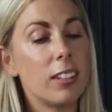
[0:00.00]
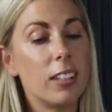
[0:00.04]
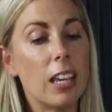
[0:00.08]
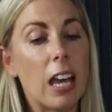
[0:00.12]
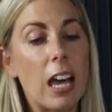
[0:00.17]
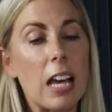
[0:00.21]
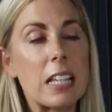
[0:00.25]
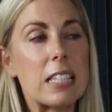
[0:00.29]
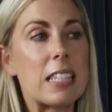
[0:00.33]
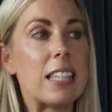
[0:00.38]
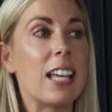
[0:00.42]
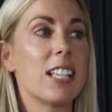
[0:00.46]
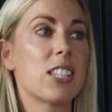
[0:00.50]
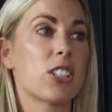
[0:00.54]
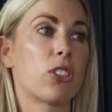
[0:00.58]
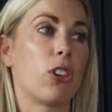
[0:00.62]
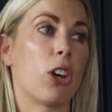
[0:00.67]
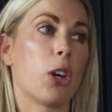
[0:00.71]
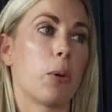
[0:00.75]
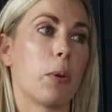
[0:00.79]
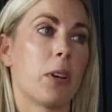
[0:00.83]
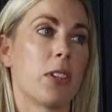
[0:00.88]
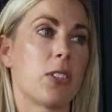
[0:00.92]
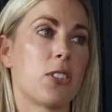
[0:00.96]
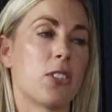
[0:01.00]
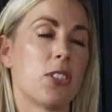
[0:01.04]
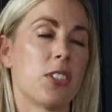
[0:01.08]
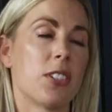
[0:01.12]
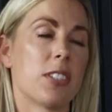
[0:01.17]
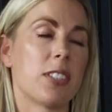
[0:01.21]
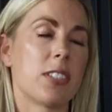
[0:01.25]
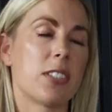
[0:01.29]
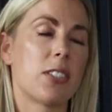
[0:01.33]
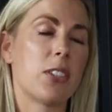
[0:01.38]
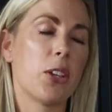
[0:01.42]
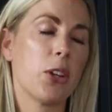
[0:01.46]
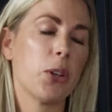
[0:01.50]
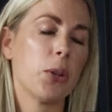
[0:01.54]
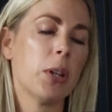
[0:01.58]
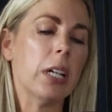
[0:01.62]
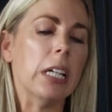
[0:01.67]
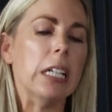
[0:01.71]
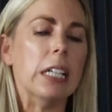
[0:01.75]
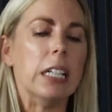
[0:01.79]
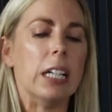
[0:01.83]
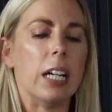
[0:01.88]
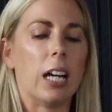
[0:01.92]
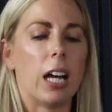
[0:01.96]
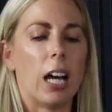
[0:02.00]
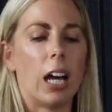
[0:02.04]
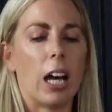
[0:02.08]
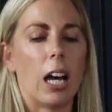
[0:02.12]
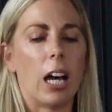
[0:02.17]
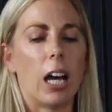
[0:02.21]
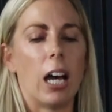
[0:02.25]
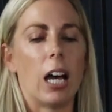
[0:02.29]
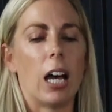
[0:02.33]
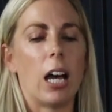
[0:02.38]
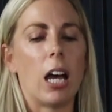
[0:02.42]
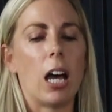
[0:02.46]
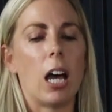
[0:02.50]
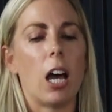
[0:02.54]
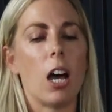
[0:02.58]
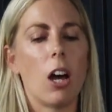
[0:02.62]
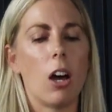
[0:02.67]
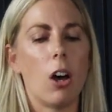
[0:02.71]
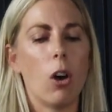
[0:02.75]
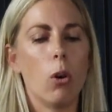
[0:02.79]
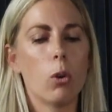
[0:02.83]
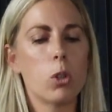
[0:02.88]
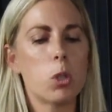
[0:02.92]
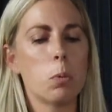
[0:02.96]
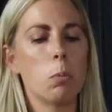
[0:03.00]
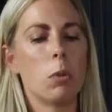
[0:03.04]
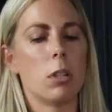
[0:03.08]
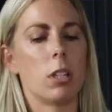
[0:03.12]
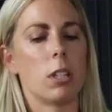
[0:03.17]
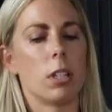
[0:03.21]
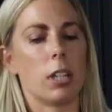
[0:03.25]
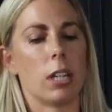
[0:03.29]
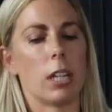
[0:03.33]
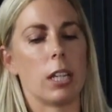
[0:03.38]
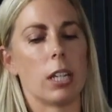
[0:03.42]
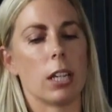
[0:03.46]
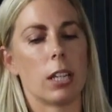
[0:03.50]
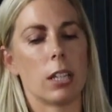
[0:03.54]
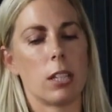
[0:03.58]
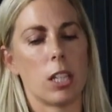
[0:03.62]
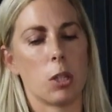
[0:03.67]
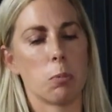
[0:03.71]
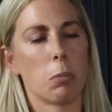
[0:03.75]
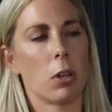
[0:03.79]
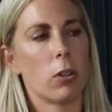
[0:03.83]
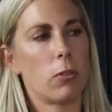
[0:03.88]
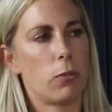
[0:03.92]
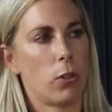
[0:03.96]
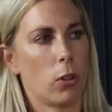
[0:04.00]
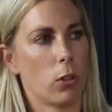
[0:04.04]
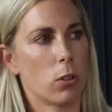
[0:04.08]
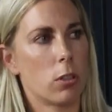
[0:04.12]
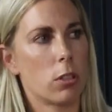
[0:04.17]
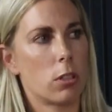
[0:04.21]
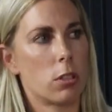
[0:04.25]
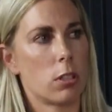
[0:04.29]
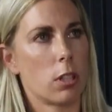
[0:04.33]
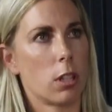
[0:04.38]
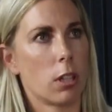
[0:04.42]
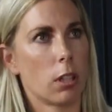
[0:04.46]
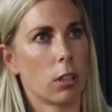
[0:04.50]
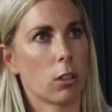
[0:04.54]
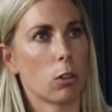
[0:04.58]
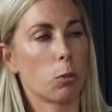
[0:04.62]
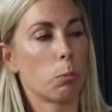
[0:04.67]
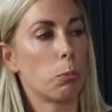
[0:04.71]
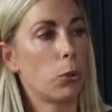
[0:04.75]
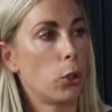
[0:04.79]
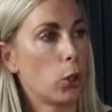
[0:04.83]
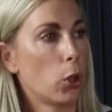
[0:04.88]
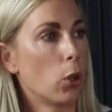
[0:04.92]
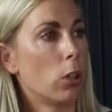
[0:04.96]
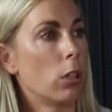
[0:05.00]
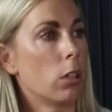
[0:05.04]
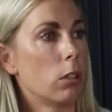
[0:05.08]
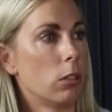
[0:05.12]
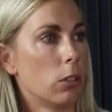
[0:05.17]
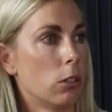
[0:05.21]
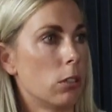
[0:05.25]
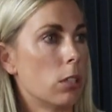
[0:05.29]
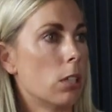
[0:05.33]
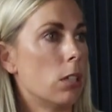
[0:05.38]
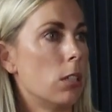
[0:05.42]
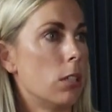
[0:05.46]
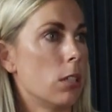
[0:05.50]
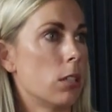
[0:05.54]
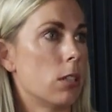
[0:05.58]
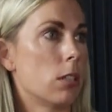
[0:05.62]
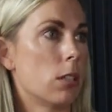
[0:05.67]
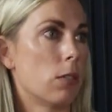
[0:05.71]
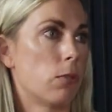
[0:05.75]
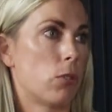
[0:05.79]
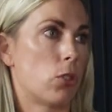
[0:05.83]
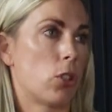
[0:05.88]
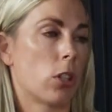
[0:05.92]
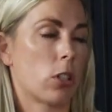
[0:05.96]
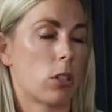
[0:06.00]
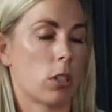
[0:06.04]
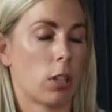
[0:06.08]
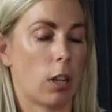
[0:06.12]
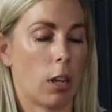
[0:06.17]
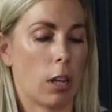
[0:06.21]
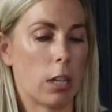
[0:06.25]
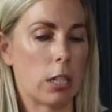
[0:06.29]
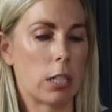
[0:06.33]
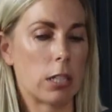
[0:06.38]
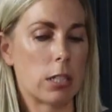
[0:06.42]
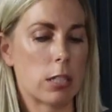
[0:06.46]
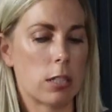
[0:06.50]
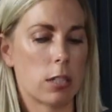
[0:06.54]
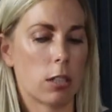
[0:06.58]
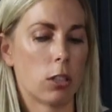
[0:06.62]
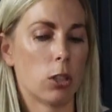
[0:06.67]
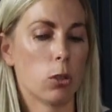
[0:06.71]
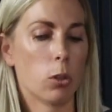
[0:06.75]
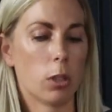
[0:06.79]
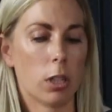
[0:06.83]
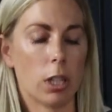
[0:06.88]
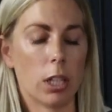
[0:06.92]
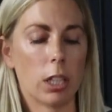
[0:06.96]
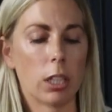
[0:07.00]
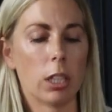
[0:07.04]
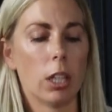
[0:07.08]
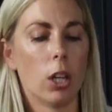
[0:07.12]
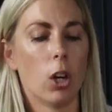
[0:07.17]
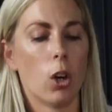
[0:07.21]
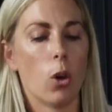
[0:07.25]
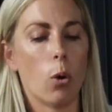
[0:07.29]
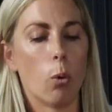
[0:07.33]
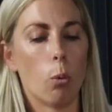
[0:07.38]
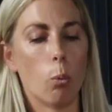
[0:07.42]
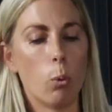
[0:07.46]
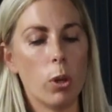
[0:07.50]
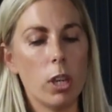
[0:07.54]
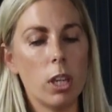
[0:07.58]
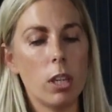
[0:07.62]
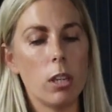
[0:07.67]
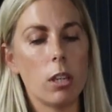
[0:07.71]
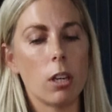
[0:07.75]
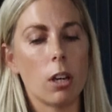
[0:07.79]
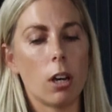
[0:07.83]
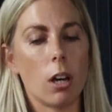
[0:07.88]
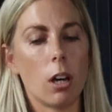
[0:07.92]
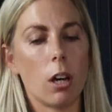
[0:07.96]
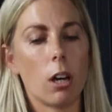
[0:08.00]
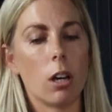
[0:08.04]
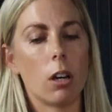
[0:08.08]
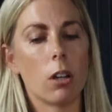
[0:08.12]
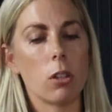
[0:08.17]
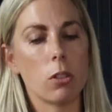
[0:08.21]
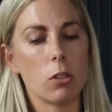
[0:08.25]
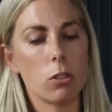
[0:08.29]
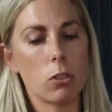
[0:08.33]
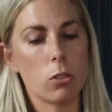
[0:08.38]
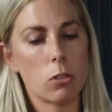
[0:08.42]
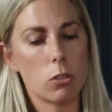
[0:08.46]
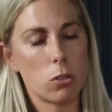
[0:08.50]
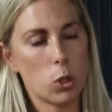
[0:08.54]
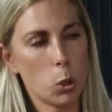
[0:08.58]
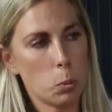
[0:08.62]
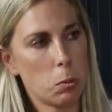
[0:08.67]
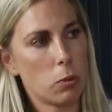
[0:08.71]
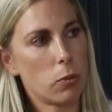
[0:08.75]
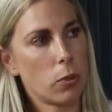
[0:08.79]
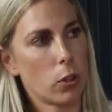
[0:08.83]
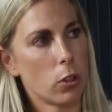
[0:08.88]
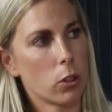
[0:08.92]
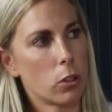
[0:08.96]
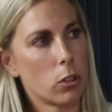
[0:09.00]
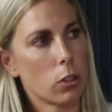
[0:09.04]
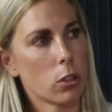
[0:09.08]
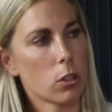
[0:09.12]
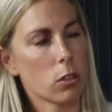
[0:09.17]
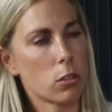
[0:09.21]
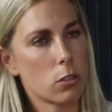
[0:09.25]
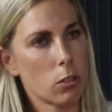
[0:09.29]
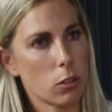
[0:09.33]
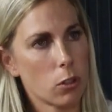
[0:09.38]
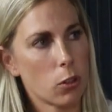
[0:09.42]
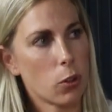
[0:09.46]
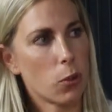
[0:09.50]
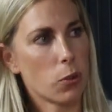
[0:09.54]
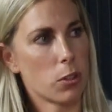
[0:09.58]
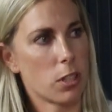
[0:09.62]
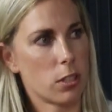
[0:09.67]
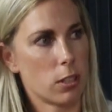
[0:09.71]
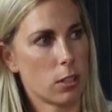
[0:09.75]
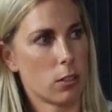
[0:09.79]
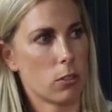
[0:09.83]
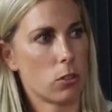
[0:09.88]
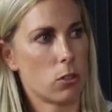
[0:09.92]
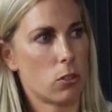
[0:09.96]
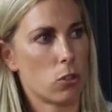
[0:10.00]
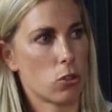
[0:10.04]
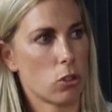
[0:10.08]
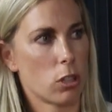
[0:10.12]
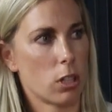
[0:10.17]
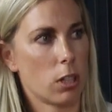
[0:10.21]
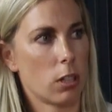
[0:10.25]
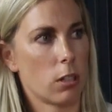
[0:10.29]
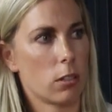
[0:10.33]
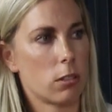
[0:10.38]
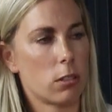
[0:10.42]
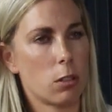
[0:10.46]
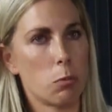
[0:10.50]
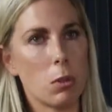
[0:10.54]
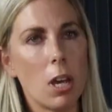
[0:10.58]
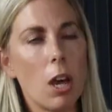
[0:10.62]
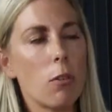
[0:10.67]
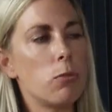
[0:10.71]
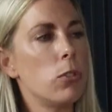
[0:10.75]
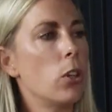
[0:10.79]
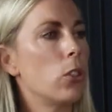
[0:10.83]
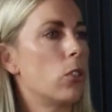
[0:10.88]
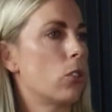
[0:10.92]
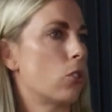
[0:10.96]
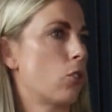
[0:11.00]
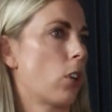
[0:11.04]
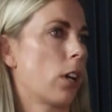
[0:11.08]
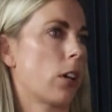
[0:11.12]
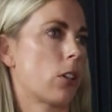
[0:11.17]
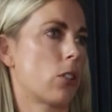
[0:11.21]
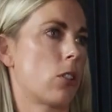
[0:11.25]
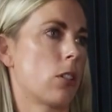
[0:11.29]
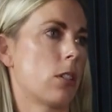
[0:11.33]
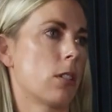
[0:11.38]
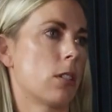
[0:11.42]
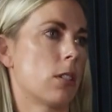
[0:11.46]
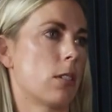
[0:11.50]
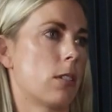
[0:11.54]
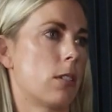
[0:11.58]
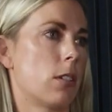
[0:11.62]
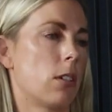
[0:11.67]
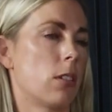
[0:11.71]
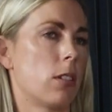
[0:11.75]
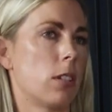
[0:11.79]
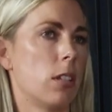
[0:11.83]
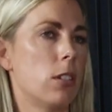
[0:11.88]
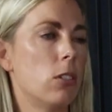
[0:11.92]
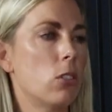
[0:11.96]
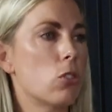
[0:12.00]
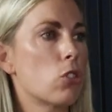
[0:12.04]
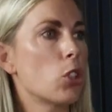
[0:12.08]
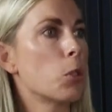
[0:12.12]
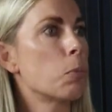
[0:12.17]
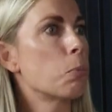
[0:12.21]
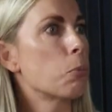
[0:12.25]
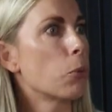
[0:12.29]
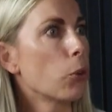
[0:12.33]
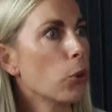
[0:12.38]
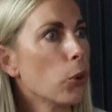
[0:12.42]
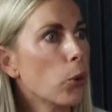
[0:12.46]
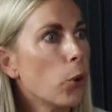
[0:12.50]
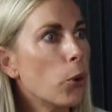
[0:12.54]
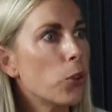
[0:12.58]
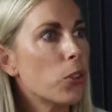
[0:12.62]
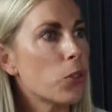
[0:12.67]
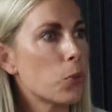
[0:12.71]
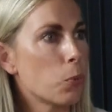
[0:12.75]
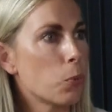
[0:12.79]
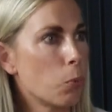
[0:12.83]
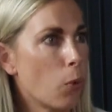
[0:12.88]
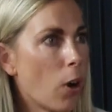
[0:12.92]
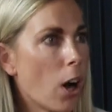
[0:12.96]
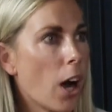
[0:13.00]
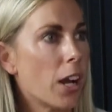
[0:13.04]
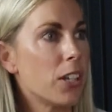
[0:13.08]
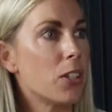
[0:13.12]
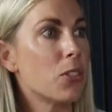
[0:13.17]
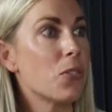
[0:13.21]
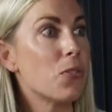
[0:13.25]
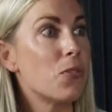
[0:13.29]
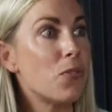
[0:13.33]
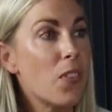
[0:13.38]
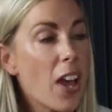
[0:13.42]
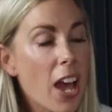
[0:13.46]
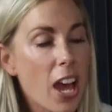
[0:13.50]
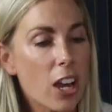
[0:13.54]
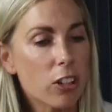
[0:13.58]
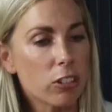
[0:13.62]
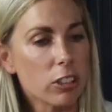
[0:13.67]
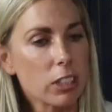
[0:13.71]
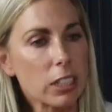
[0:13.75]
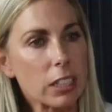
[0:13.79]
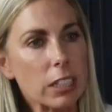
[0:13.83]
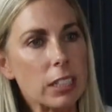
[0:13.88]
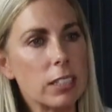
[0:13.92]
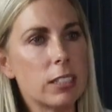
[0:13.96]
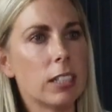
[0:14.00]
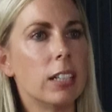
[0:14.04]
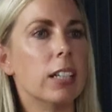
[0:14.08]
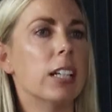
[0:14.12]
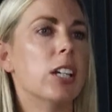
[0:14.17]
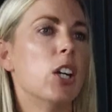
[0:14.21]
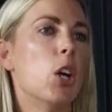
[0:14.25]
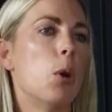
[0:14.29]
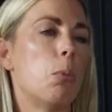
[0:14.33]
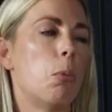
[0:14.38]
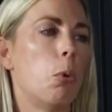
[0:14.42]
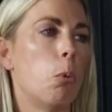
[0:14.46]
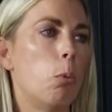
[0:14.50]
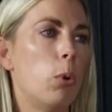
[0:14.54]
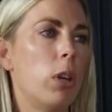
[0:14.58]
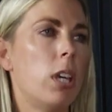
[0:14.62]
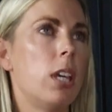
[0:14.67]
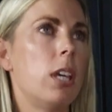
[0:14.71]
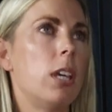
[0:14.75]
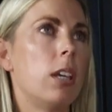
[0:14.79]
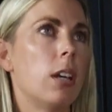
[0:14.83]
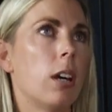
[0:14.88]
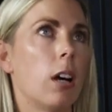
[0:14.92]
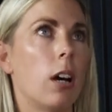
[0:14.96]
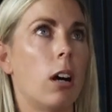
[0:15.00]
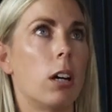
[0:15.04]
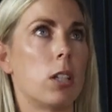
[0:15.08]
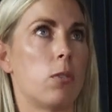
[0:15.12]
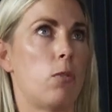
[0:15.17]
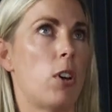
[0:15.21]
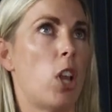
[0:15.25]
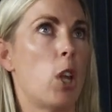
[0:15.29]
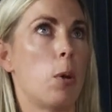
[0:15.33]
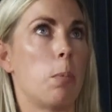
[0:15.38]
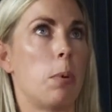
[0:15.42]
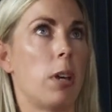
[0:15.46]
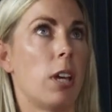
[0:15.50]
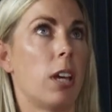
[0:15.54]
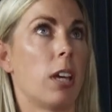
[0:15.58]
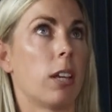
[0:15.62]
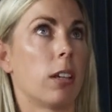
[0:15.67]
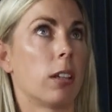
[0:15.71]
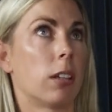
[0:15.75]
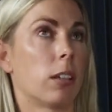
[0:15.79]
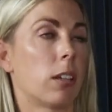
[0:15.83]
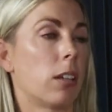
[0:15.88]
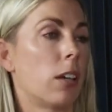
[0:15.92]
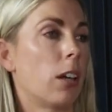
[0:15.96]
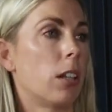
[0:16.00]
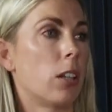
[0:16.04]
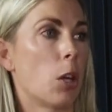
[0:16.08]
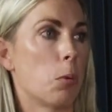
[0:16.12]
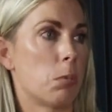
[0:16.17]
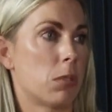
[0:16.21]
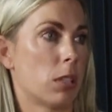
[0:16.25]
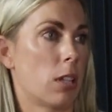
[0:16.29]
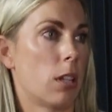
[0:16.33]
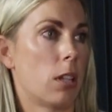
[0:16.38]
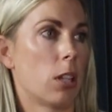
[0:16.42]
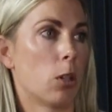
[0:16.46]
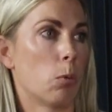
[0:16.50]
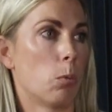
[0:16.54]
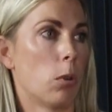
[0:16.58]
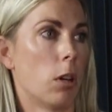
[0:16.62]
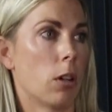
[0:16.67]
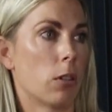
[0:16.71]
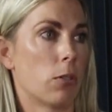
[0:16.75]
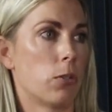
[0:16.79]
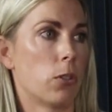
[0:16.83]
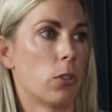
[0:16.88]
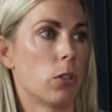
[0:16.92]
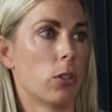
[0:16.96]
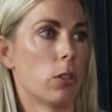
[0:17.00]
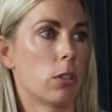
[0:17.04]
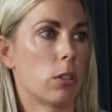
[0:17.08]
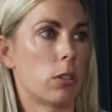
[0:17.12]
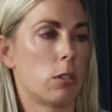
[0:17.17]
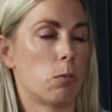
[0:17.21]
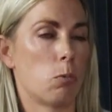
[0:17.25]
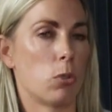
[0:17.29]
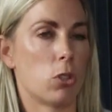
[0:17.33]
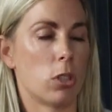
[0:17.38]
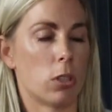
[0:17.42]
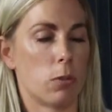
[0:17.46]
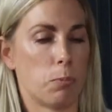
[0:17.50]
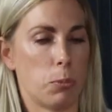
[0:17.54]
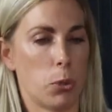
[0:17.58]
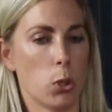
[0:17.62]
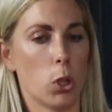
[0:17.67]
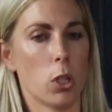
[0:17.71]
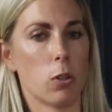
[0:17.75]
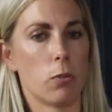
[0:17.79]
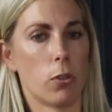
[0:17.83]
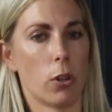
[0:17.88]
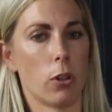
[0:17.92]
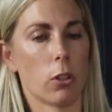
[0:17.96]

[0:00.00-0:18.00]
Yeah, so that's a great question. So ultimately, I think by focusing purely on utilities and infrastructure clients, so you and I, we are super focused on this industry. So we have no distractions. So the industry is broad, it's wide, it's varied, but we are developing and upskilling a workforce, which is purely